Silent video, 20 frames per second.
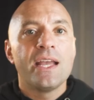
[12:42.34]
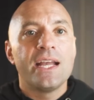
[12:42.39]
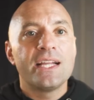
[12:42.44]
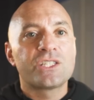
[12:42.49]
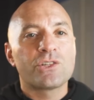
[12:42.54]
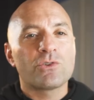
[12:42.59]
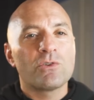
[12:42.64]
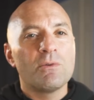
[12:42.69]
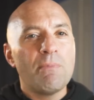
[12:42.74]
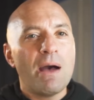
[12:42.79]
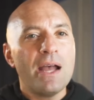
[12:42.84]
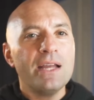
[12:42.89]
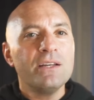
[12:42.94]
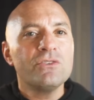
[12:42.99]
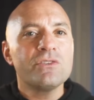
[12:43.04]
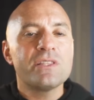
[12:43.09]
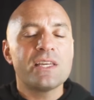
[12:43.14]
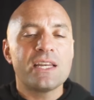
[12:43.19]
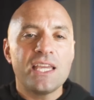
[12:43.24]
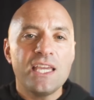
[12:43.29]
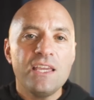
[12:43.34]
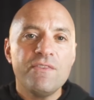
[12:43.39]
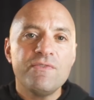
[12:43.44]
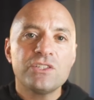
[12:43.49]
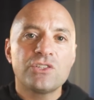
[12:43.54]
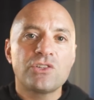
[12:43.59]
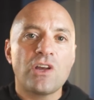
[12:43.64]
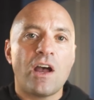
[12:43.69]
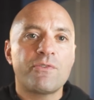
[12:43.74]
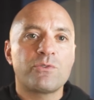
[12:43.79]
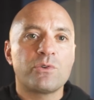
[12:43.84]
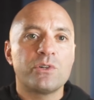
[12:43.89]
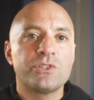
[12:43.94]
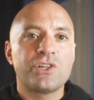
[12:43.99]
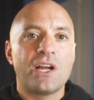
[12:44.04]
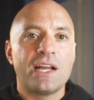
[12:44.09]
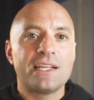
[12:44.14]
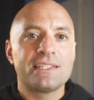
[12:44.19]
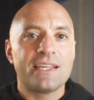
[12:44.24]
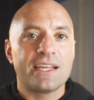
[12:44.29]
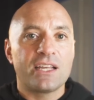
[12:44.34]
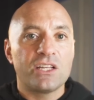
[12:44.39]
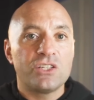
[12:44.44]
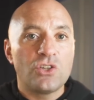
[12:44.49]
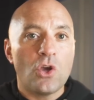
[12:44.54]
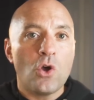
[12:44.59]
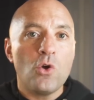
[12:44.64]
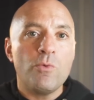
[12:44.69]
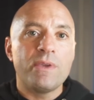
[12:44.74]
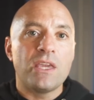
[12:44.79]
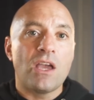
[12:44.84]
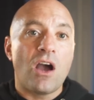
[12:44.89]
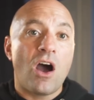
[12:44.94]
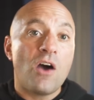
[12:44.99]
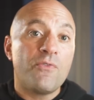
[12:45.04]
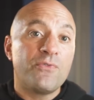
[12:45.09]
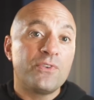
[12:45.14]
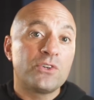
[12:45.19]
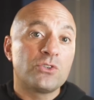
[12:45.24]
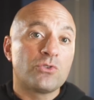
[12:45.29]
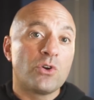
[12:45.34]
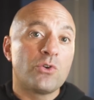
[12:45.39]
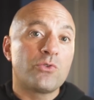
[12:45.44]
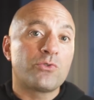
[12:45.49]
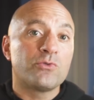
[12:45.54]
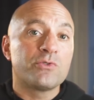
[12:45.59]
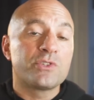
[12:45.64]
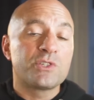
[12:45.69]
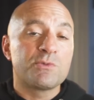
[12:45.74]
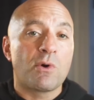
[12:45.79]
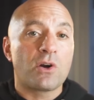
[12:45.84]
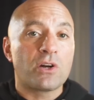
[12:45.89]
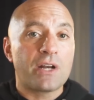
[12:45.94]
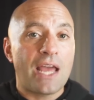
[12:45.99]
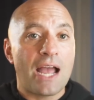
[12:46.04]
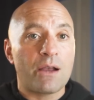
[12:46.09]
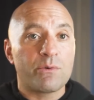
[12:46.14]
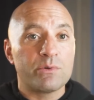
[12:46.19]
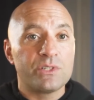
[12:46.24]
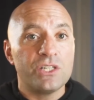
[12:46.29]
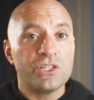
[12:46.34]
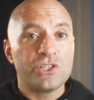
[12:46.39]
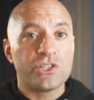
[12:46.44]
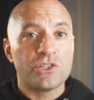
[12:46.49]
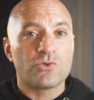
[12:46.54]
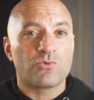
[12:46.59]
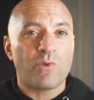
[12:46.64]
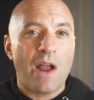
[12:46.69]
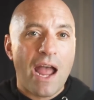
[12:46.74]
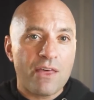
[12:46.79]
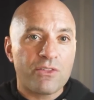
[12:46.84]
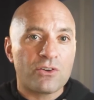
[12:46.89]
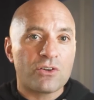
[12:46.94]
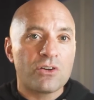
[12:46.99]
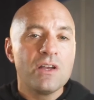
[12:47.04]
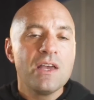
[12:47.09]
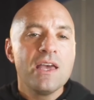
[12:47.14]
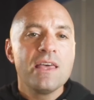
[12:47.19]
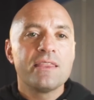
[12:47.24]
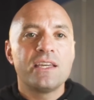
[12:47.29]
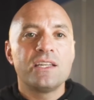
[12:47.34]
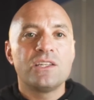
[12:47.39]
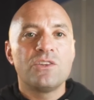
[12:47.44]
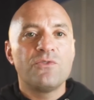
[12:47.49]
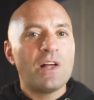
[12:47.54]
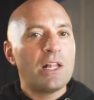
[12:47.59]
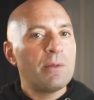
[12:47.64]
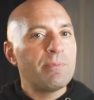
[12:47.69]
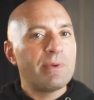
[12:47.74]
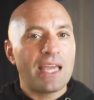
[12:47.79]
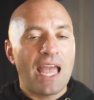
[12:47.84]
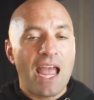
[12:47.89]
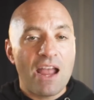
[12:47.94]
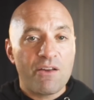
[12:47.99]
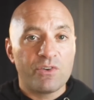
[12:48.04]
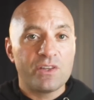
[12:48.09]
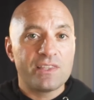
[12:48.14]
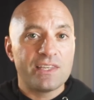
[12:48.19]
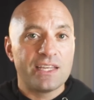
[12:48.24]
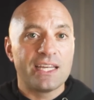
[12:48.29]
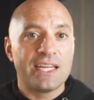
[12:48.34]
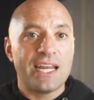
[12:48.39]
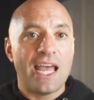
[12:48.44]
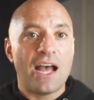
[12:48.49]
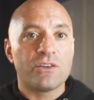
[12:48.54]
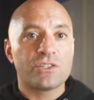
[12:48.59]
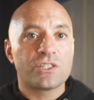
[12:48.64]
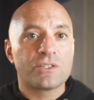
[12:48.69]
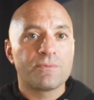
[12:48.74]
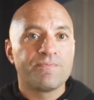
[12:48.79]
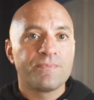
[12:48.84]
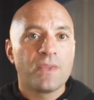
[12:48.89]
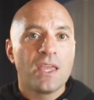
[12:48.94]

It's a reminder that even software giants like Adobe often grow through smart acquisitions rather than developing everything in house.